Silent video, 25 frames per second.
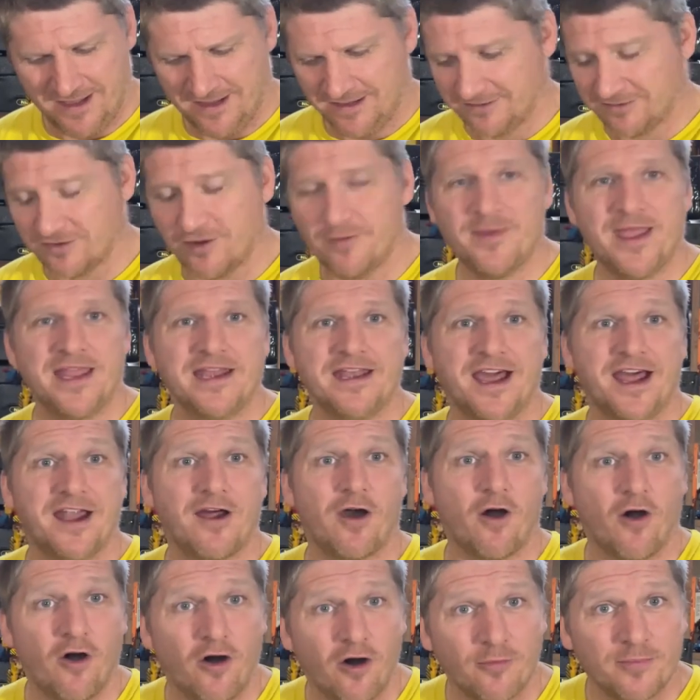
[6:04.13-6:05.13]
So it may
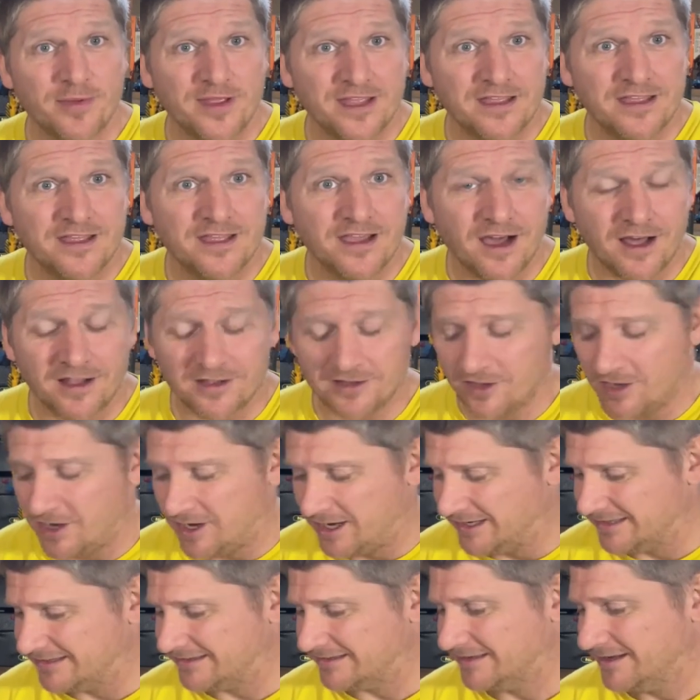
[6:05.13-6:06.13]
not all be a
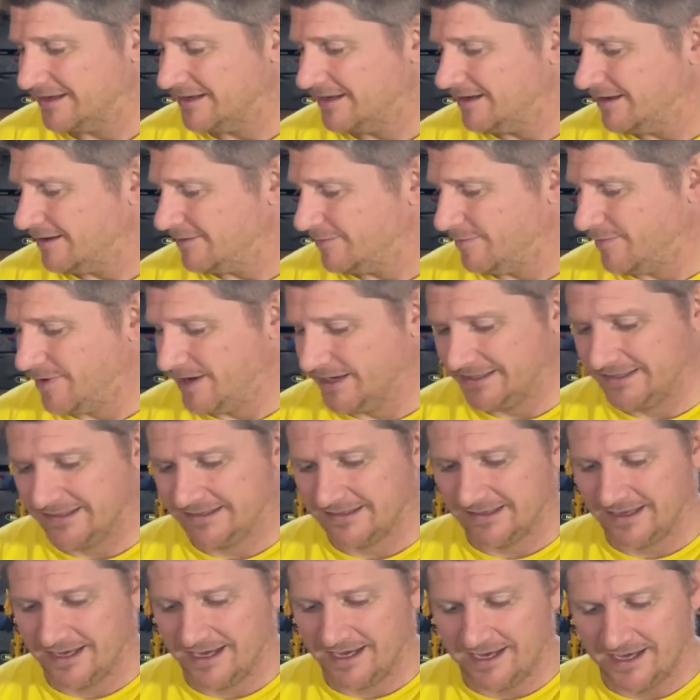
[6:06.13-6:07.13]
loss,
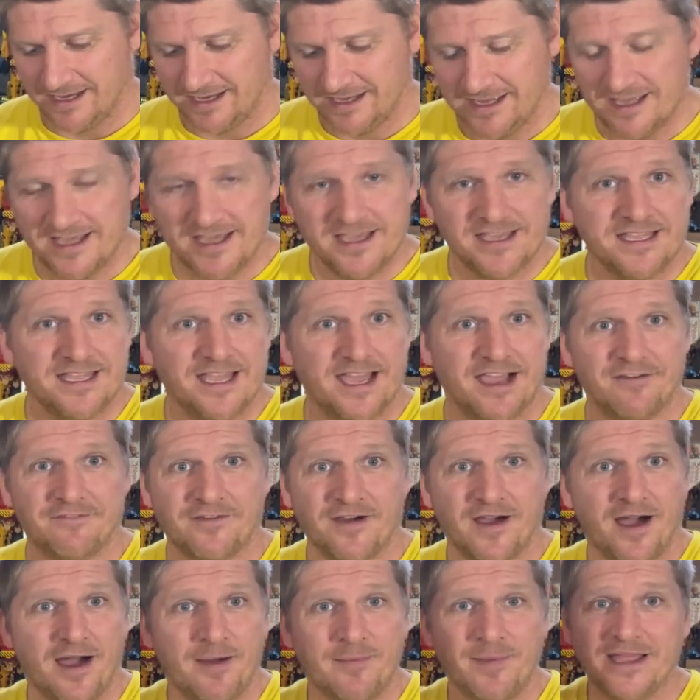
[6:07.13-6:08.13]
but uh, yeah,
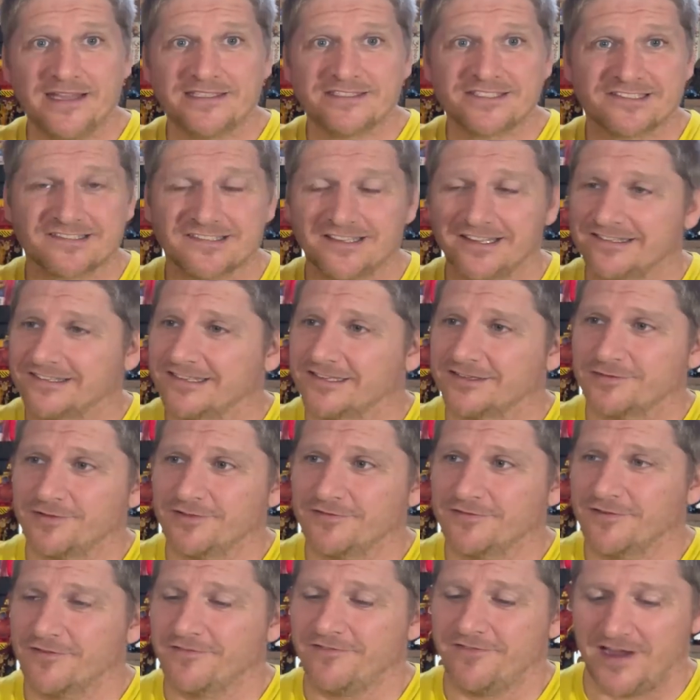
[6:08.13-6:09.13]
I, I, might just list this
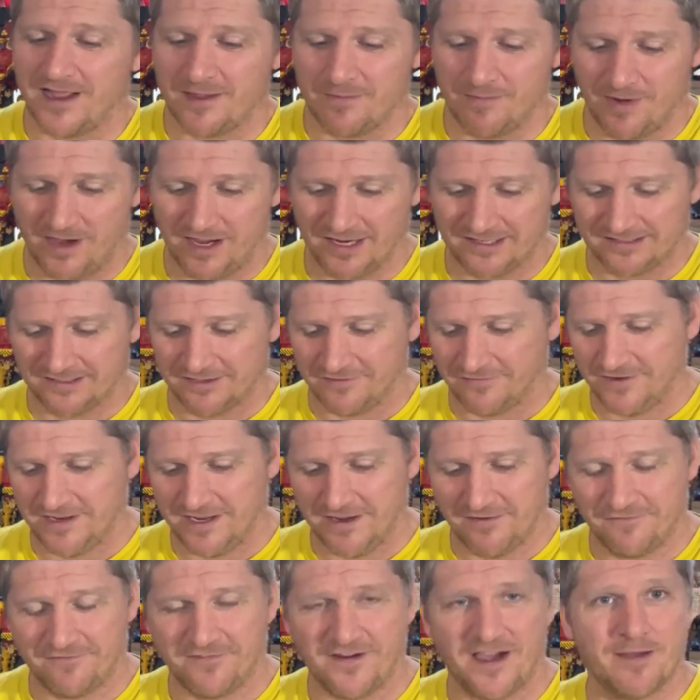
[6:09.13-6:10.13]
one for five bucks. And if we
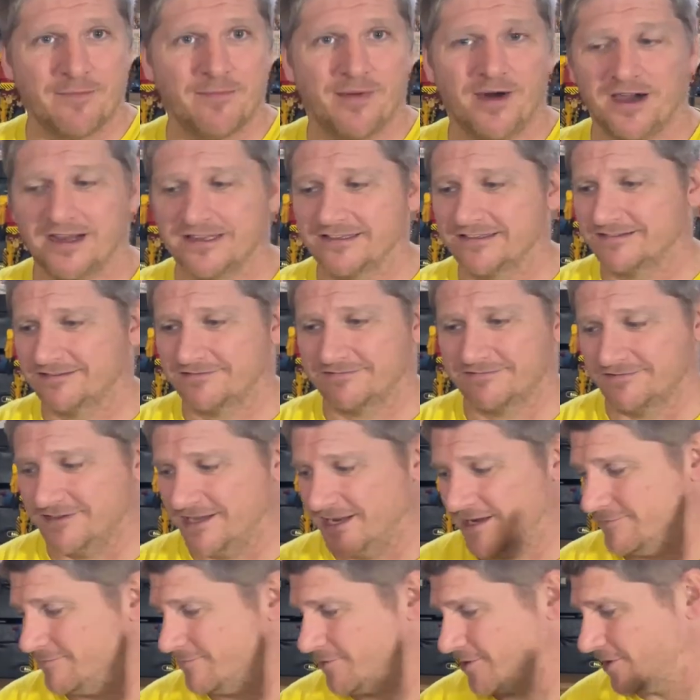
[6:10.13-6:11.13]
get five bucks,
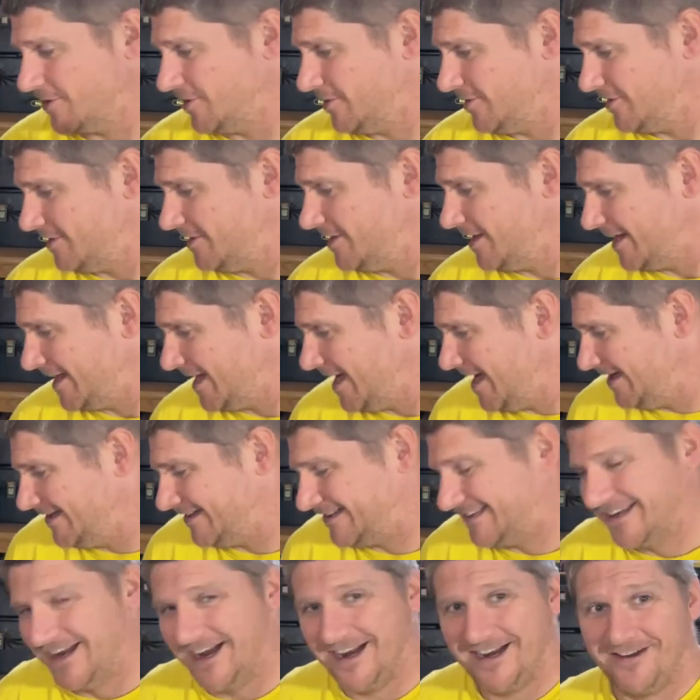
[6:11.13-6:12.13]
then we're good, I
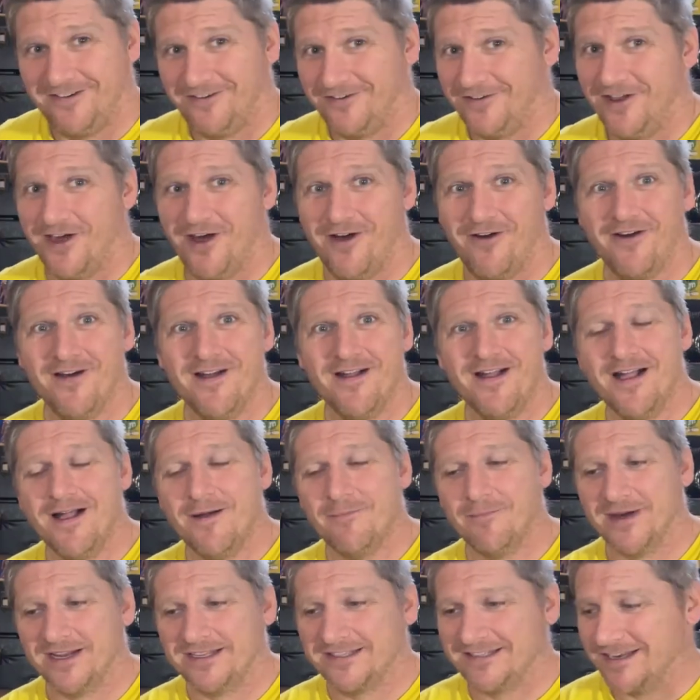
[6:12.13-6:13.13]
guess. I don't know.
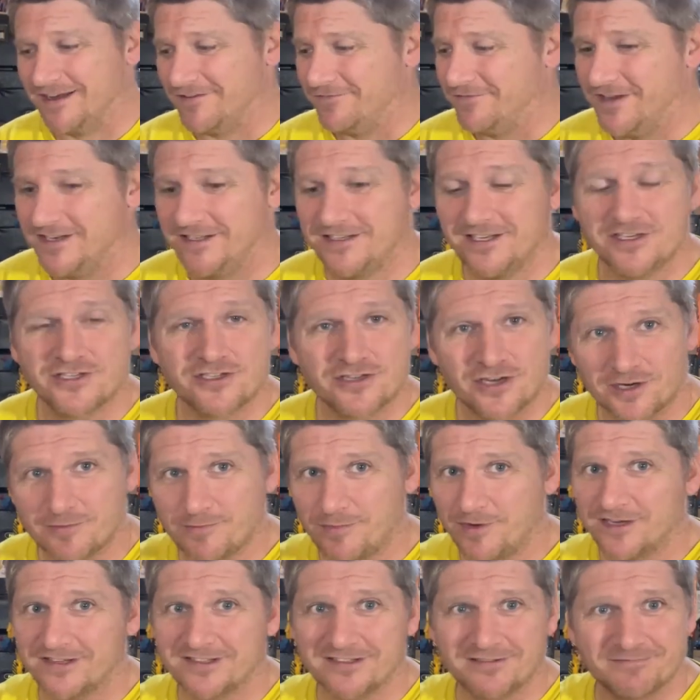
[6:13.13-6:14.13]
But uh, vintage
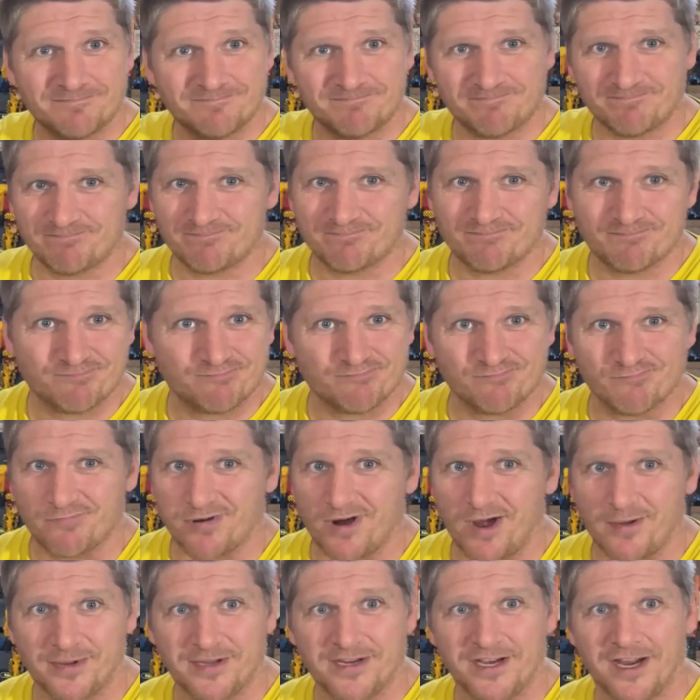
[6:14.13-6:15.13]
cookbooks,
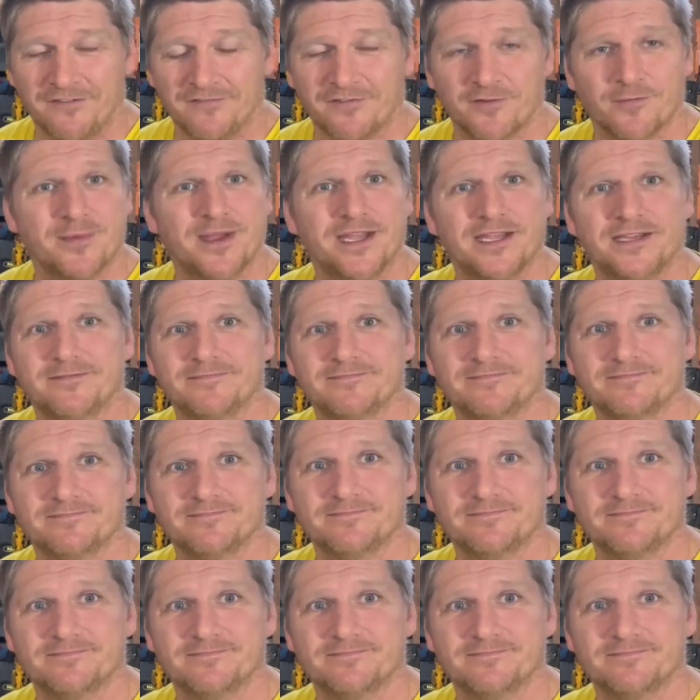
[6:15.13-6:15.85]
probably not for me.